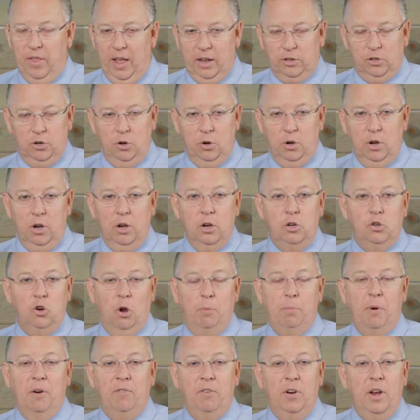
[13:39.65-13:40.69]
that's who you need to show
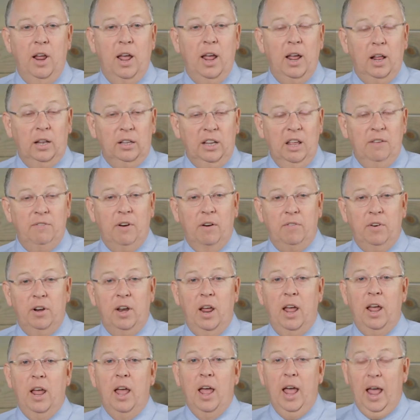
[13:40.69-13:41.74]
up every day, leave every
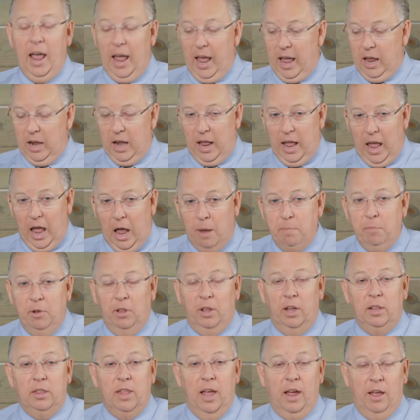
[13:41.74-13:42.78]
day, and
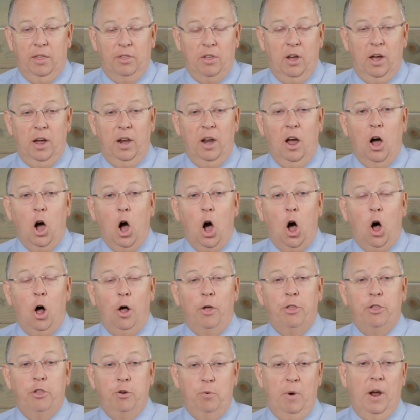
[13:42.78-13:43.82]
emulate that thought all
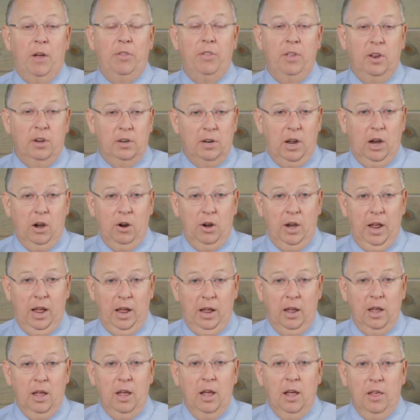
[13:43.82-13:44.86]
throughout the entire day.
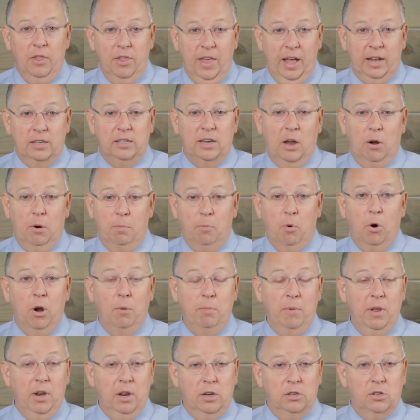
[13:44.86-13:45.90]
That's how a morning
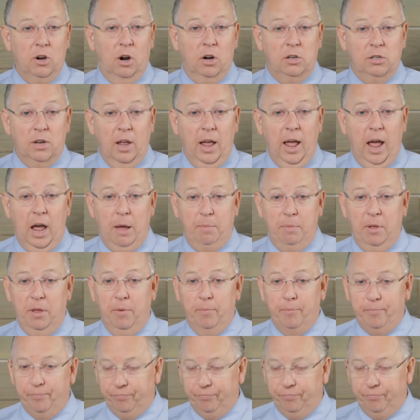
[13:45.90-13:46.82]
meeting starts happy.